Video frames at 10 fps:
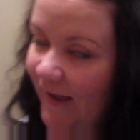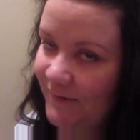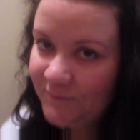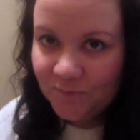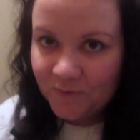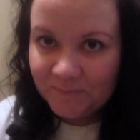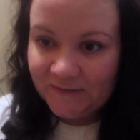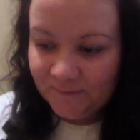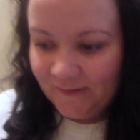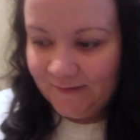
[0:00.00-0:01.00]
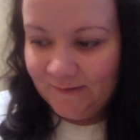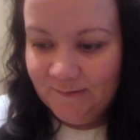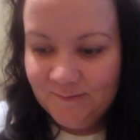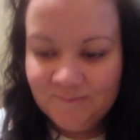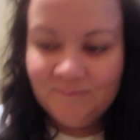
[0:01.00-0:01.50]
I don't normally
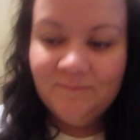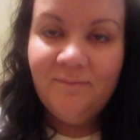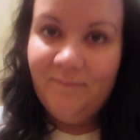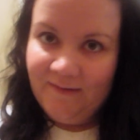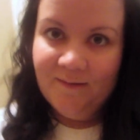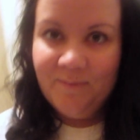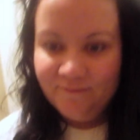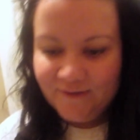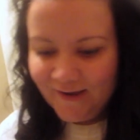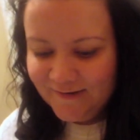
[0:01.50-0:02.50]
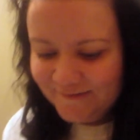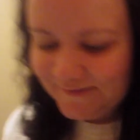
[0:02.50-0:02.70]
wear makeup every day.